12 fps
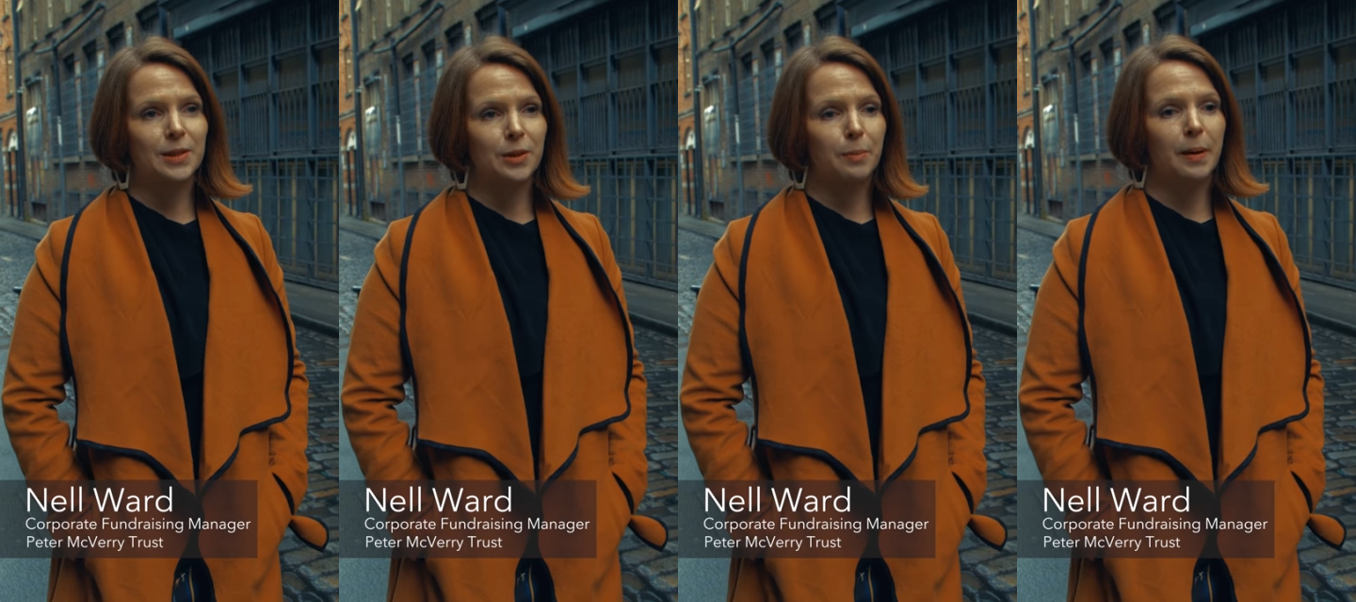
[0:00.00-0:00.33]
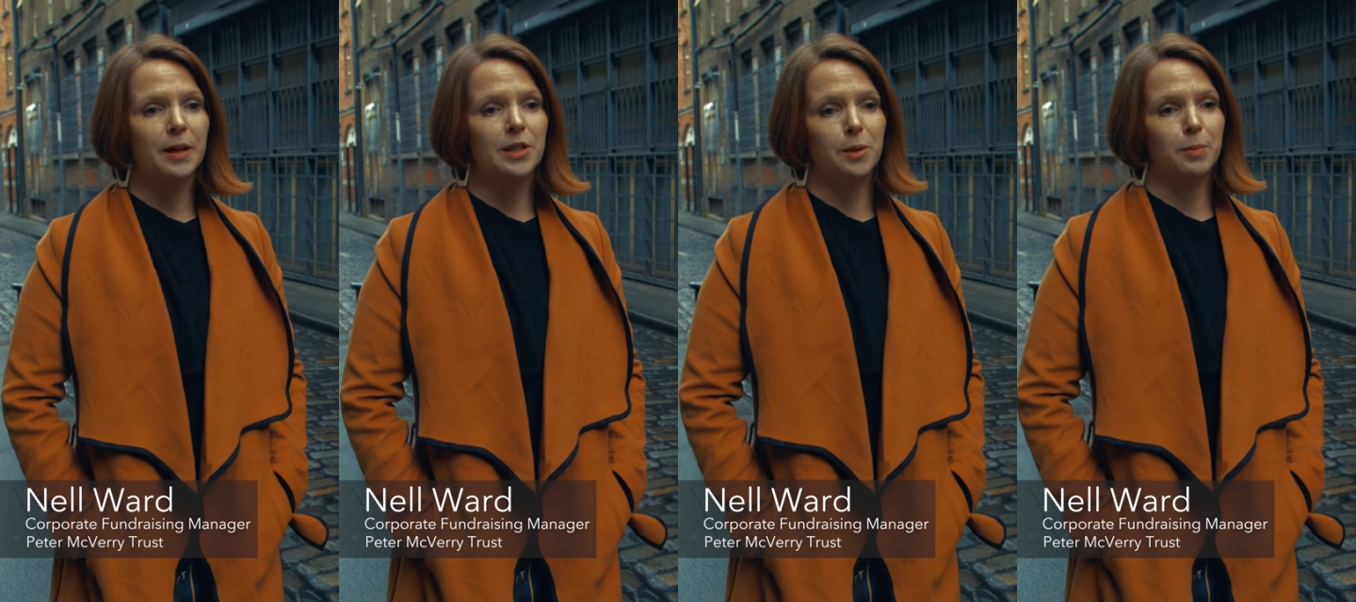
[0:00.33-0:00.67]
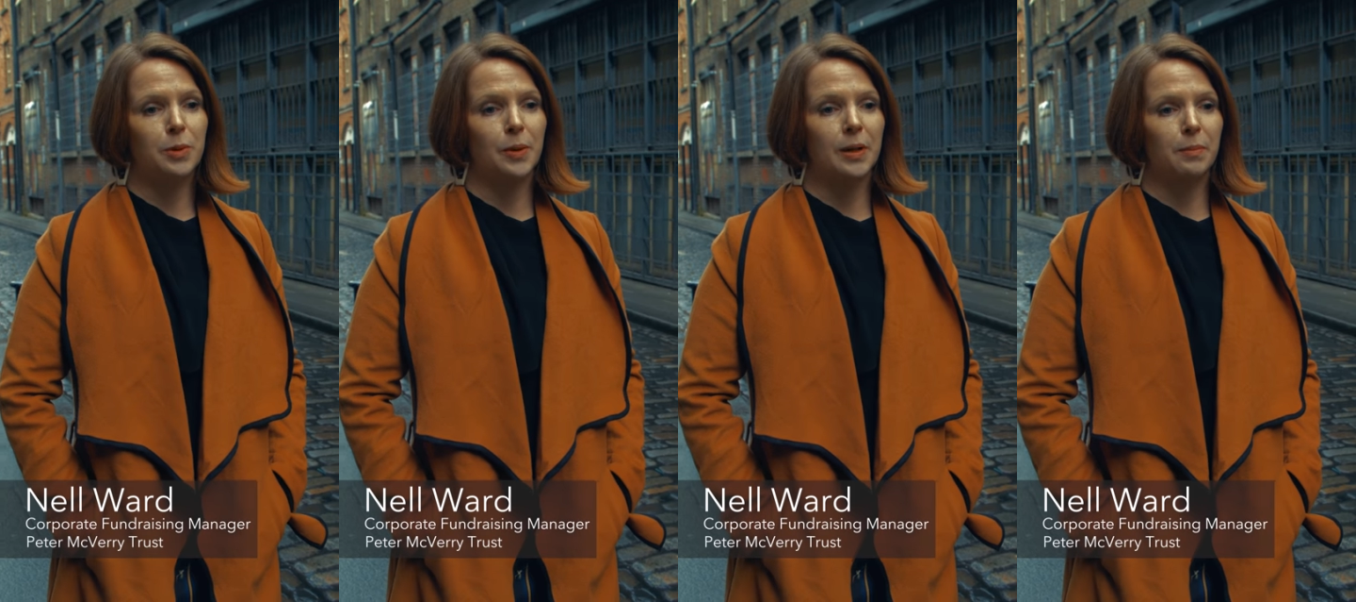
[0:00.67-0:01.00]
So the
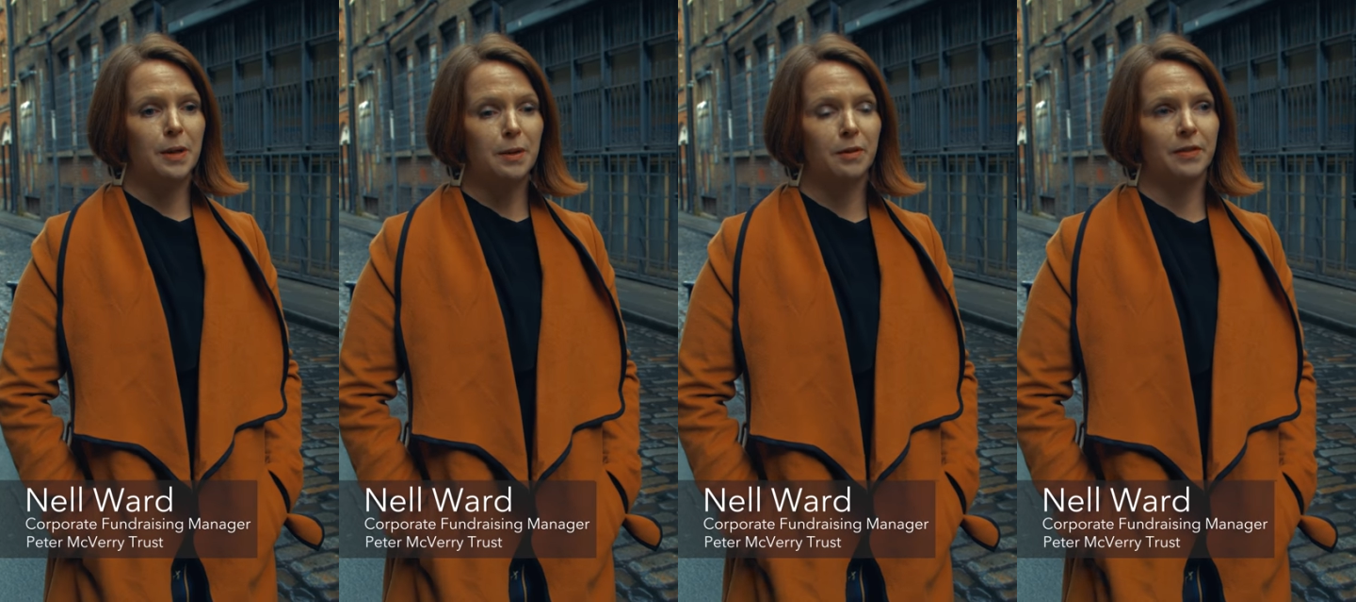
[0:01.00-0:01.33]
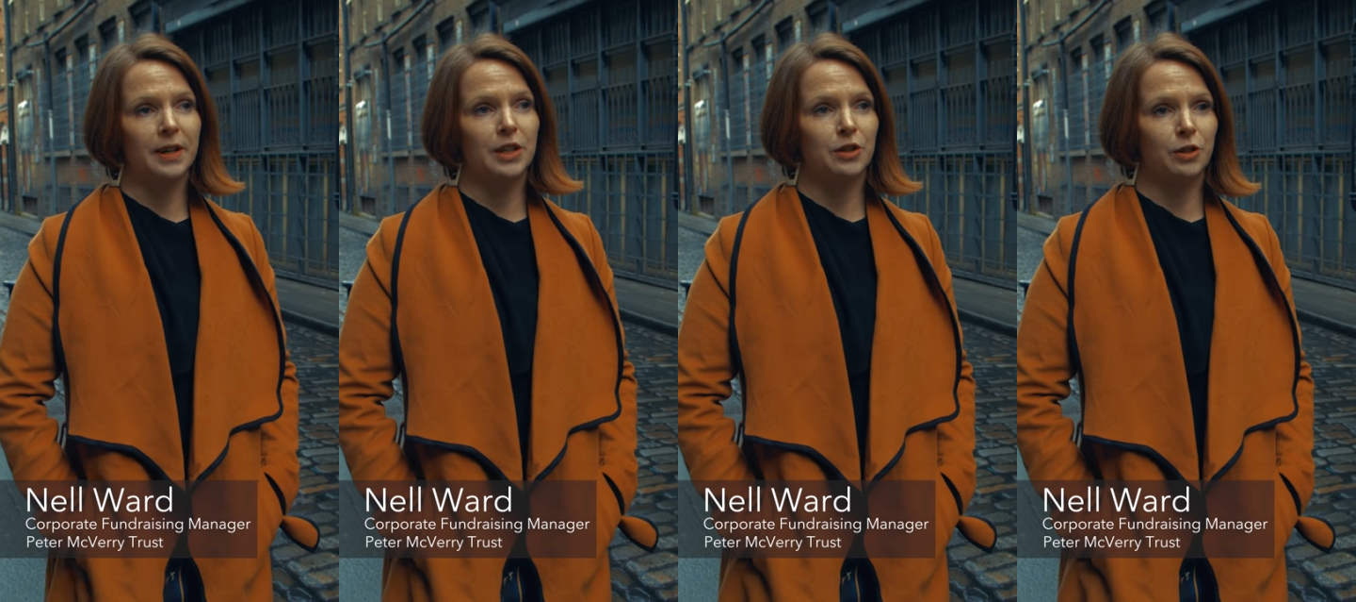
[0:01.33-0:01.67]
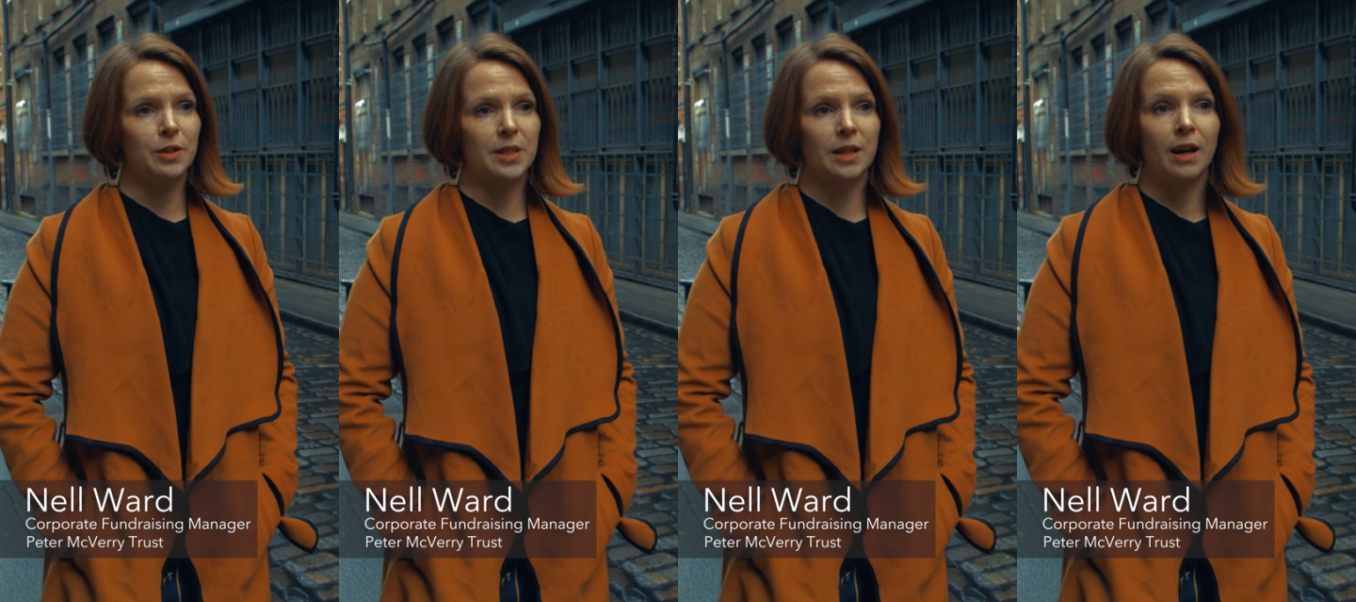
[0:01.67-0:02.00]
partnership between Peter McVerry
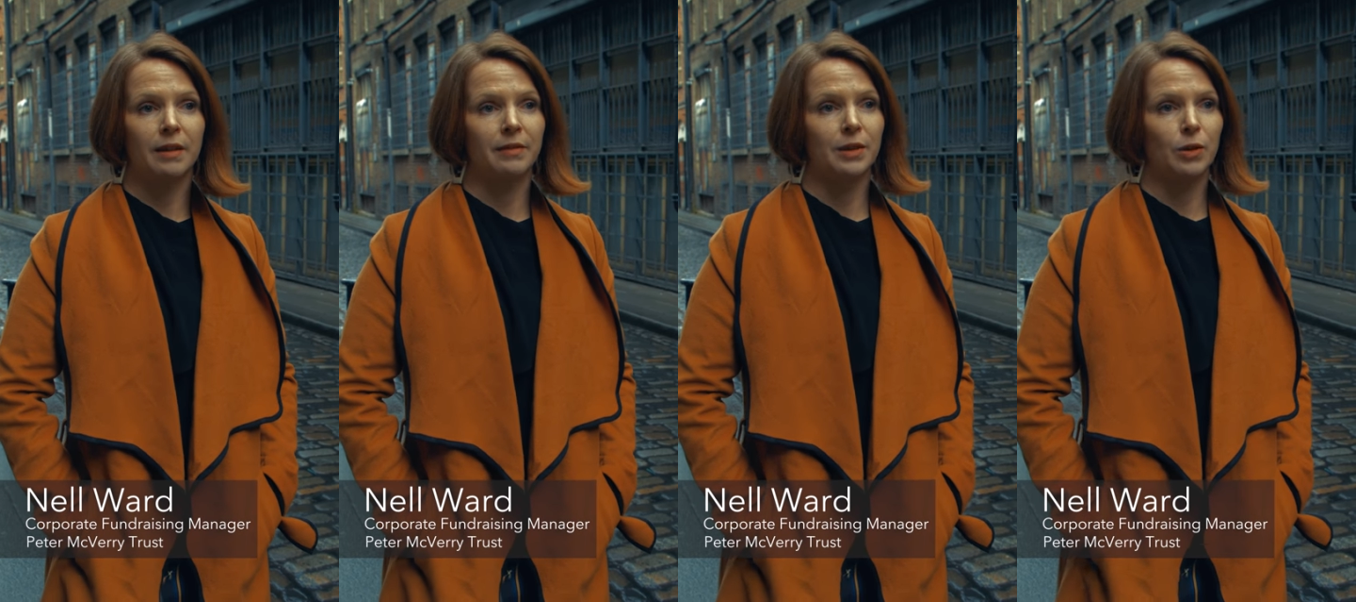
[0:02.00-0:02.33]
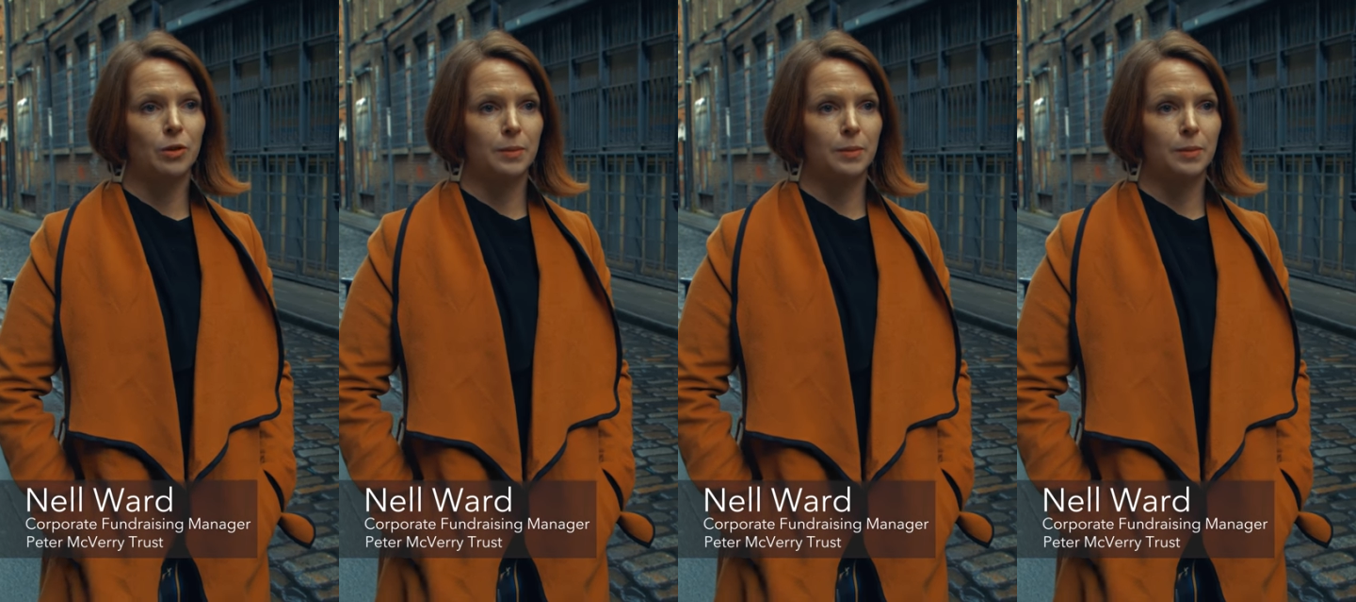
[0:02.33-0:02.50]
Trust and Harvey